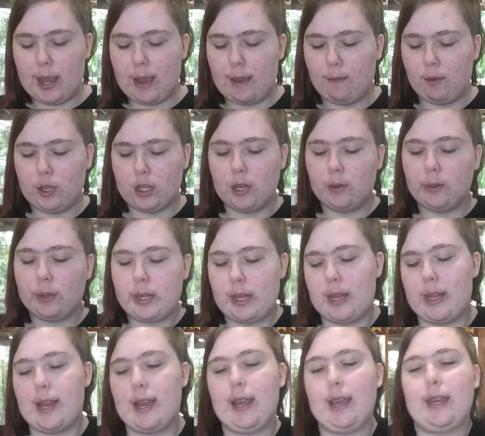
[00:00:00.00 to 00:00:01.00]
have, which I really
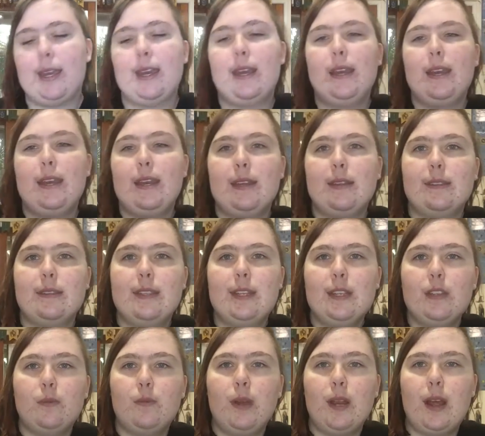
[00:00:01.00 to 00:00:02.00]
like, is
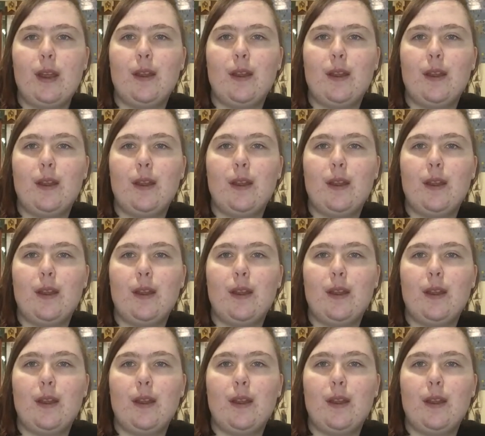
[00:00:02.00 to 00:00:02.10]
this one.